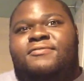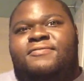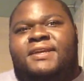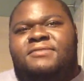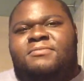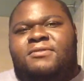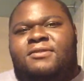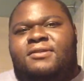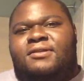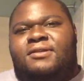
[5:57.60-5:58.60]
Facebook.
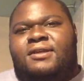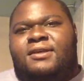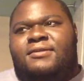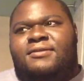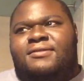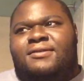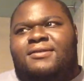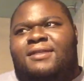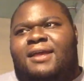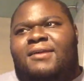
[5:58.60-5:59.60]
Yeah,
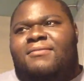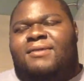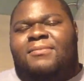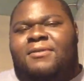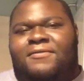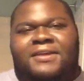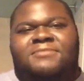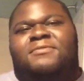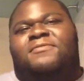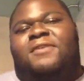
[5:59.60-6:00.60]
like me on
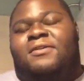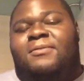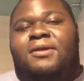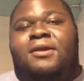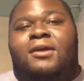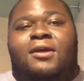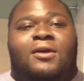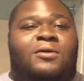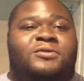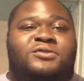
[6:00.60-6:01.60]
Facebook. Follow me
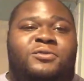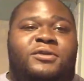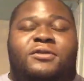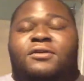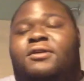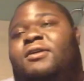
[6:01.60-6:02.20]
on Twitter.